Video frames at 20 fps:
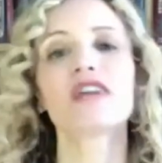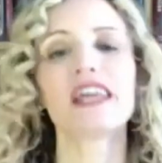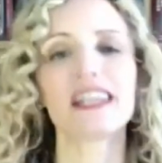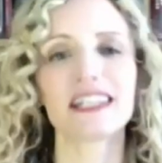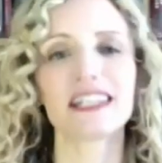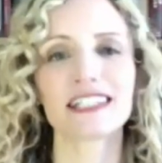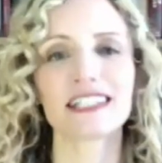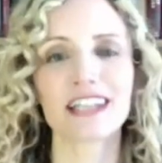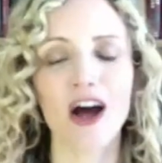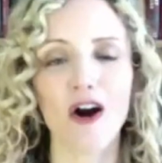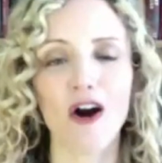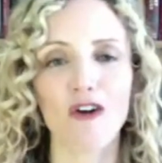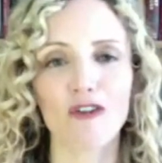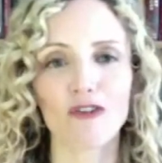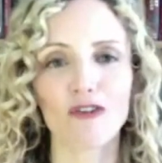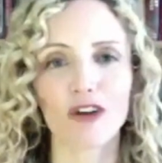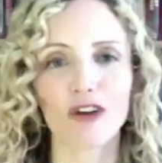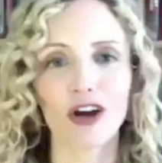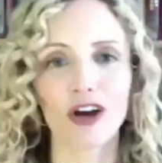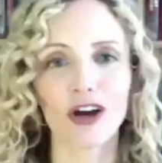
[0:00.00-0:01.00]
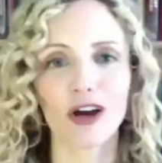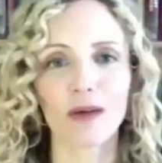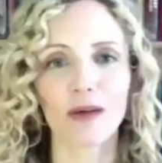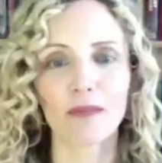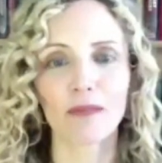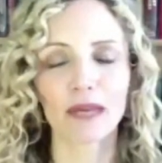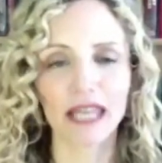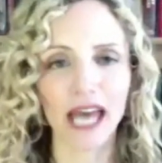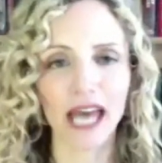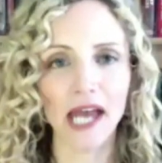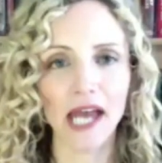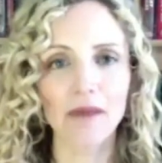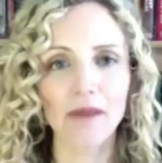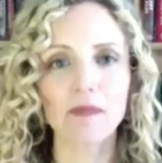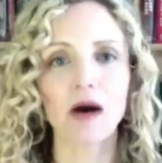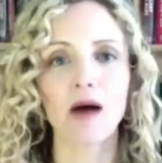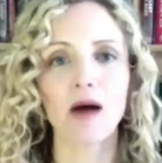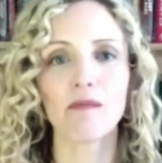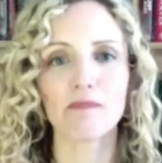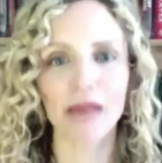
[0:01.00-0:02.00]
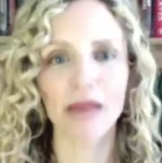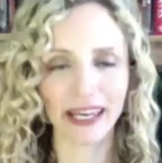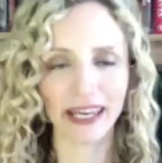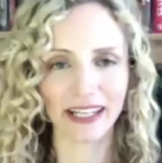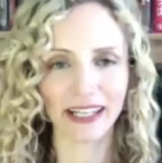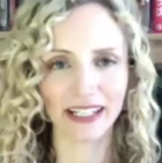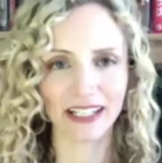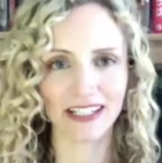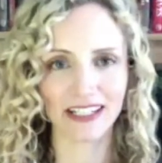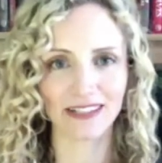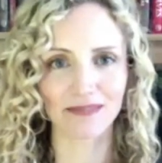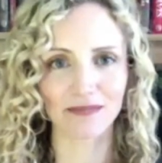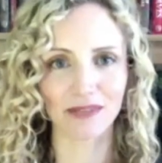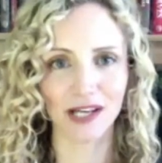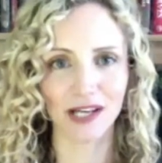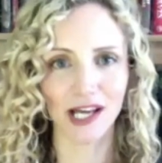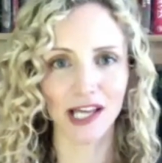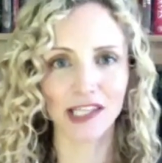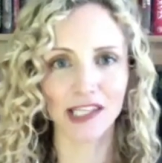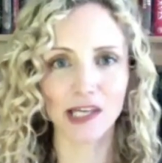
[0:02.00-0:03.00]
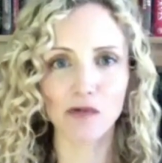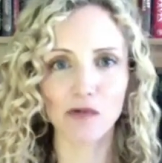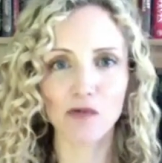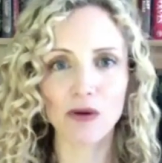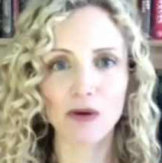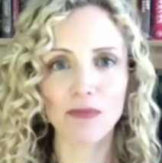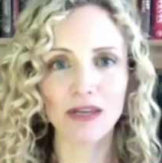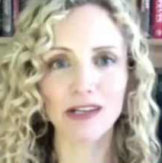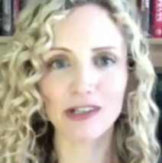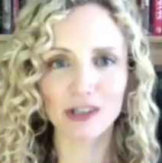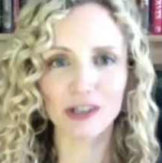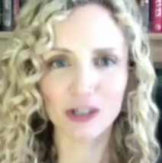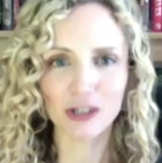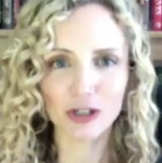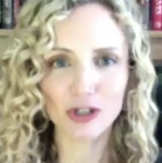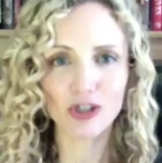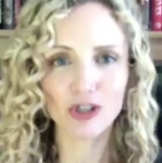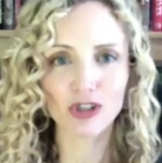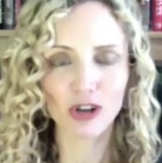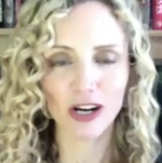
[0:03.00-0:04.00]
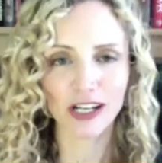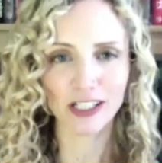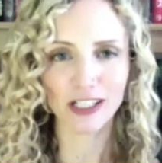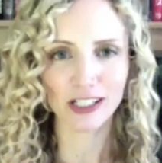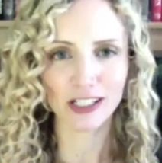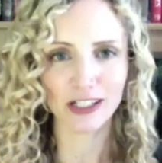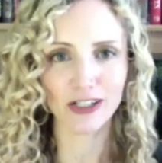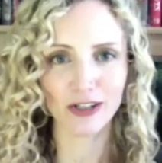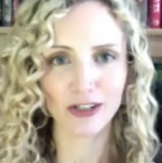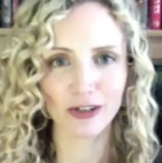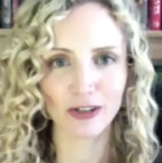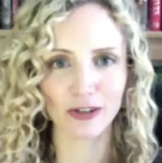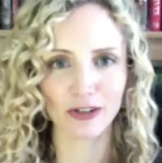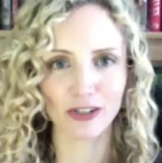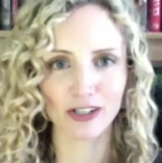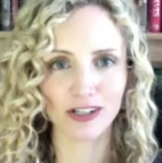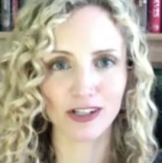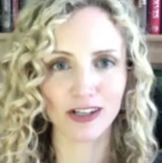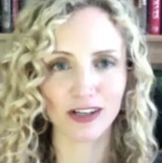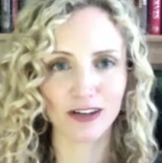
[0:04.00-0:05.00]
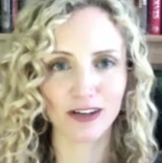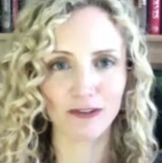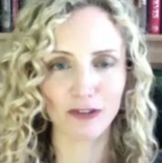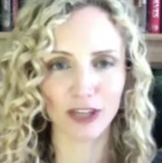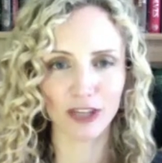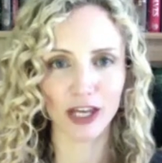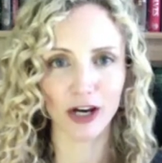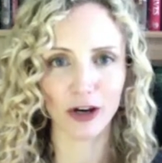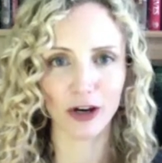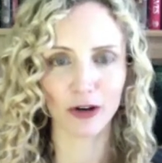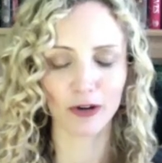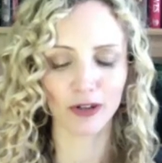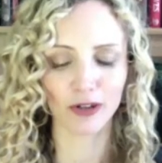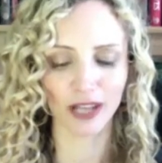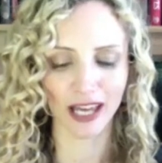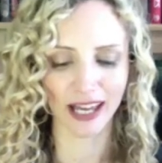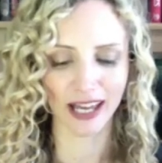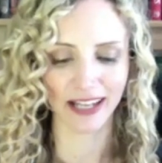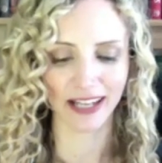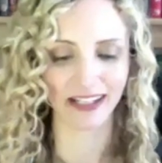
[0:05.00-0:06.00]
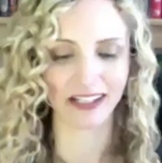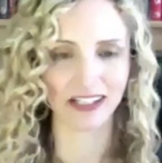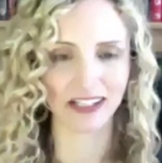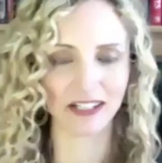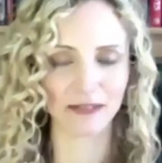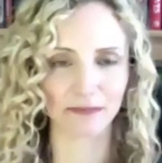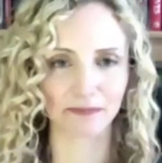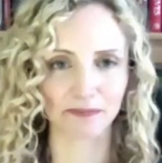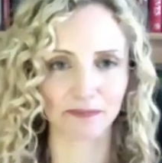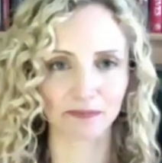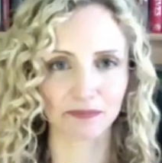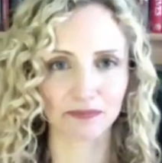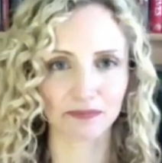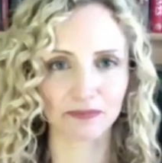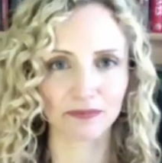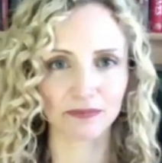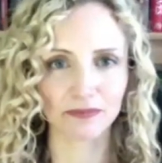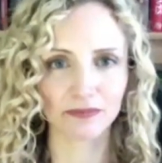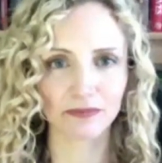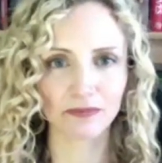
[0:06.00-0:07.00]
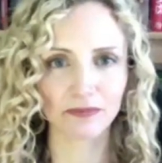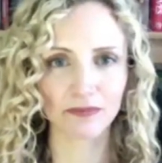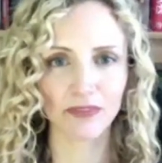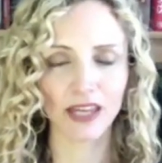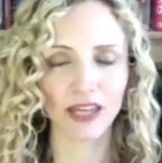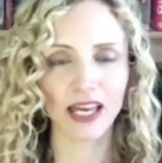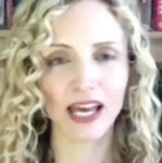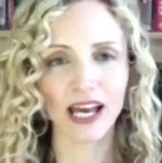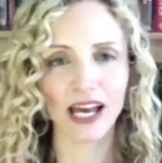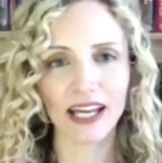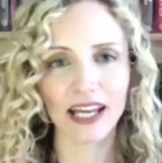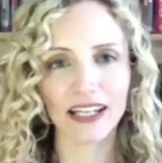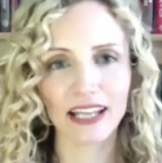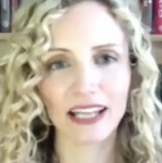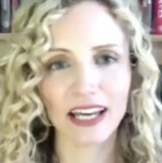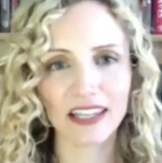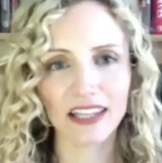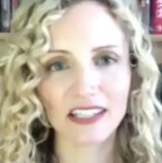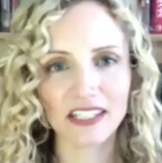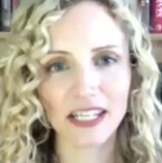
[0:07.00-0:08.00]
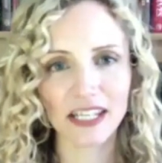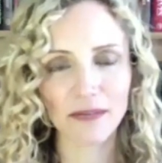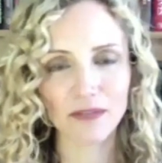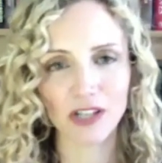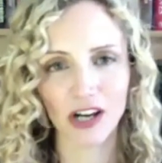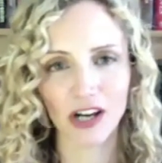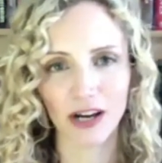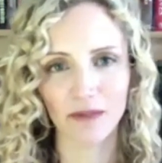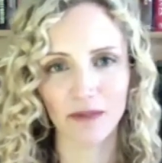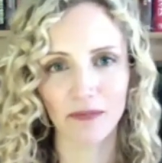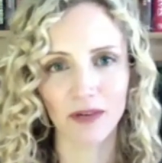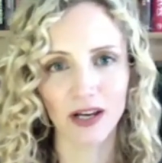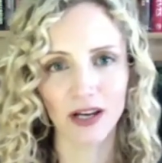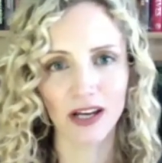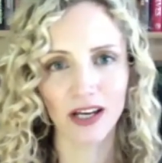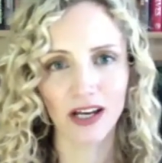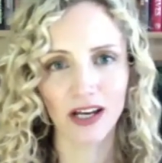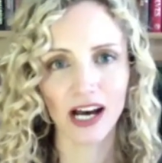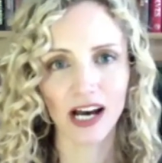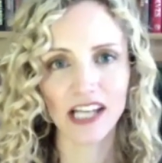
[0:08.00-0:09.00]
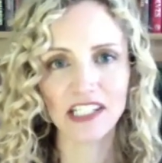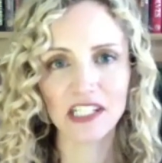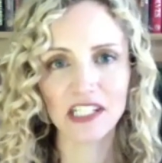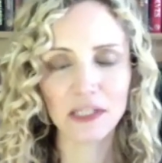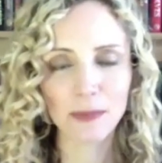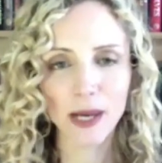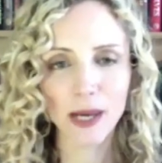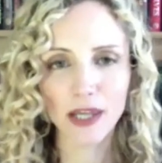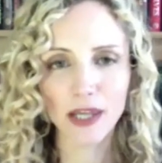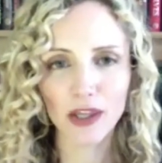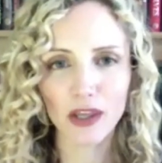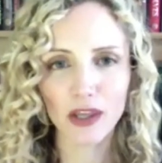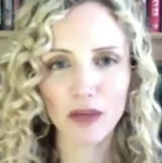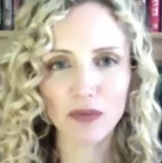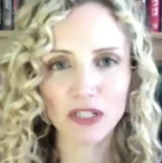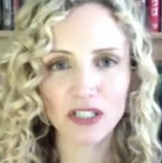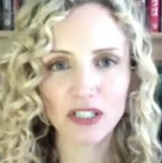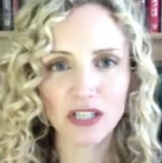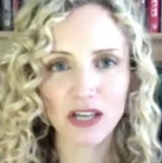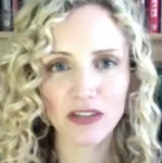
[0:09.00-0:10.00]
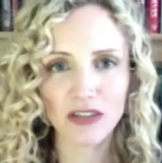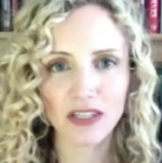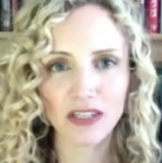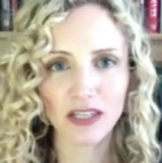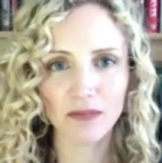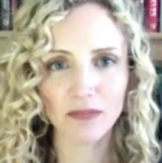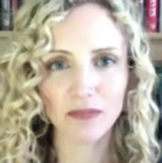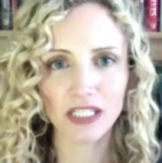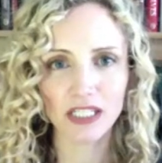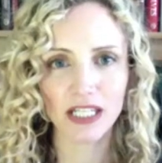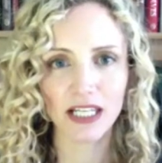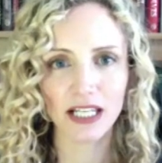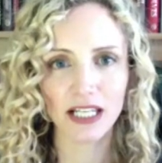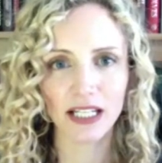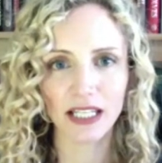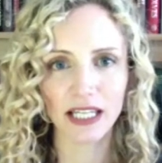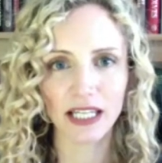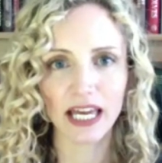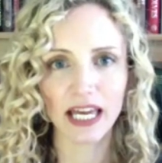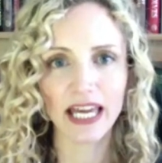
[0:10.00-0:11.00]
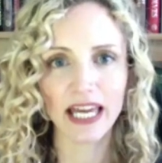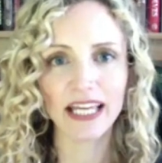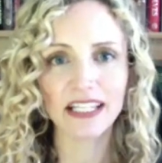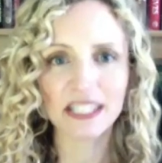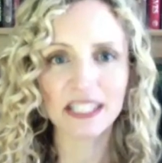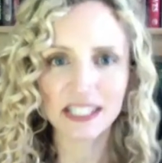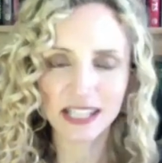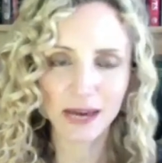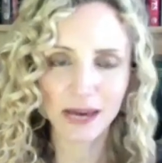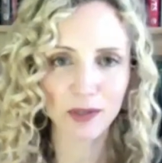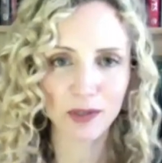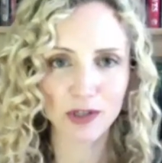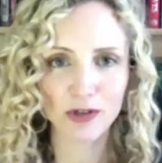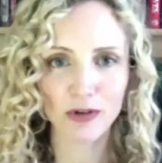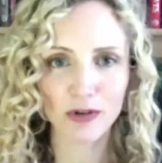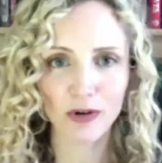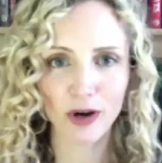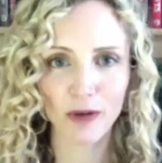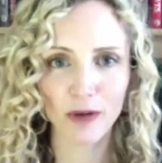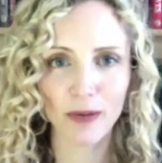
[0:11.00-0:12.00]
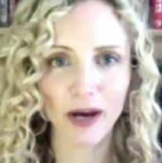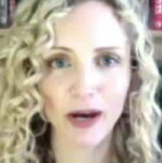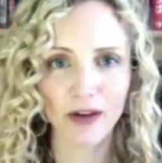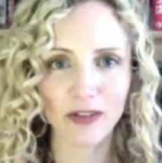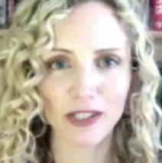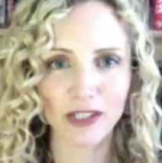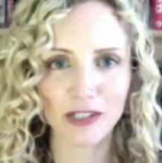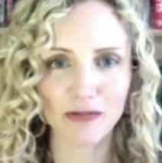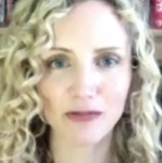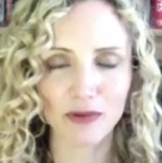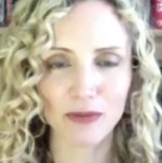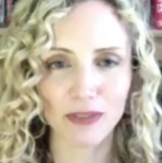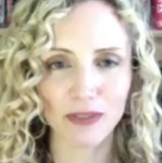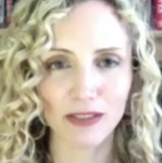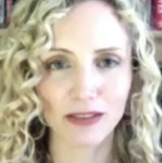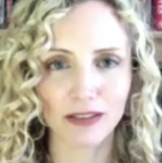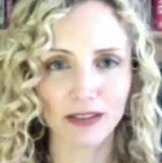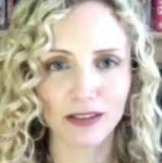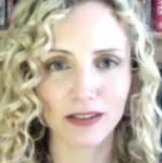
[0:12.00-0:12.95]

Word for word: itself became a mechanism that women could try to use for their own ends. And at the same time, I suspect that there was nothing particularly exceptional about these women.